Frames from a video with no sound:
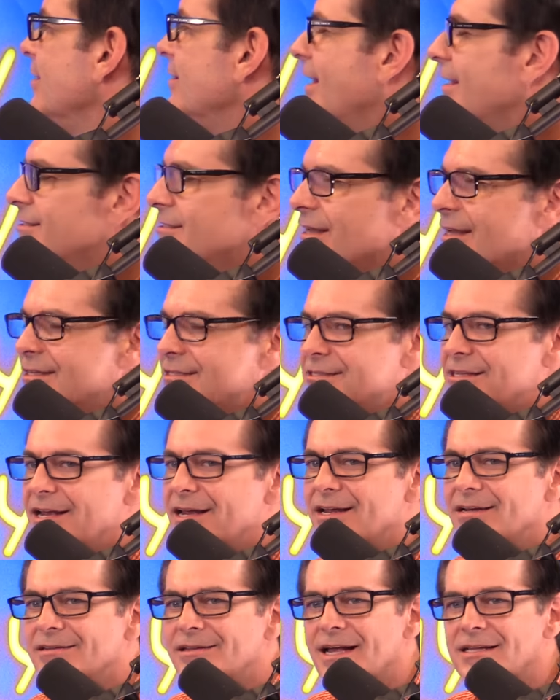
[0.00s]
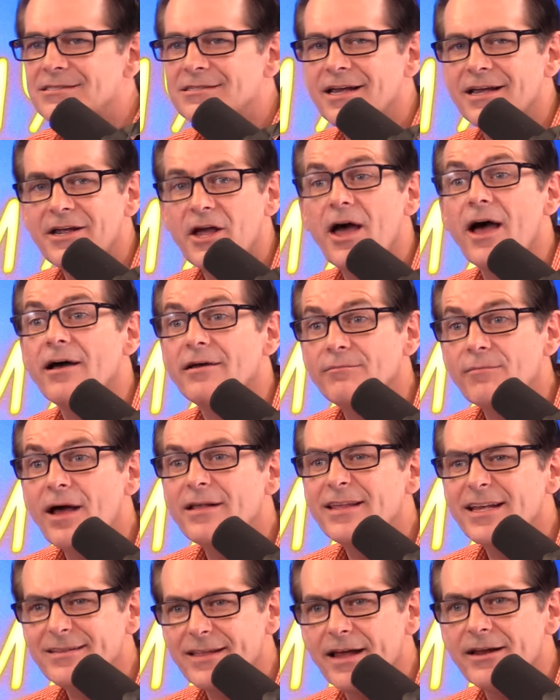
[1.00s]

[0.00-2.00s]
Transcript: That's like saying that's like yeah, I think